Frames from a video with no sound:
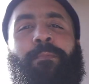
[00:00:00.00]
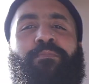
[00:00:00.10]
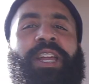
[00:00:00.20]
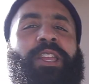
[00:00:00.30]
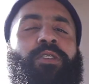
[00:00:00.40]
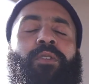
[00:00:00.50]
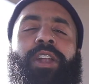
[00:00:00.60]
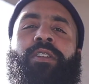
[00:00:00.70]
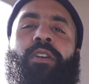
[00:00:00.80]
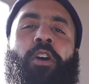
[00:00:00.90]
I'm bringing you
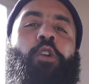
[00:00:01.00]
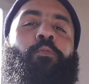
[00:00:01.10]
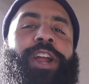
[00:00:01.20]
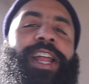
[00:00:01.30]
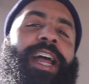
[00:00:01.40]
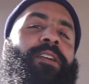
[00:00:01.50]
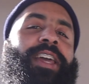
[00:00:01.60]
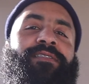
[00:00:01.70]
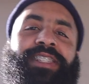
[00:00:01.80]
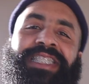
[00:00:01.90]
another home workout,
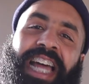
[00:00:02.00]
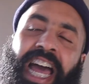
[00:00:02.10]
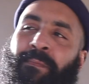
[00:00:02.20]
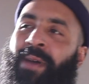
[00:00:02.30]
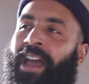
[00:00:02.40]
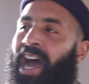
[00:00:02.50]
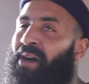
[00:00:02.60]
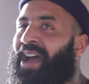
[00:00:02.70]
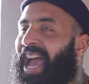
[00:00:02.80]
and this time I'm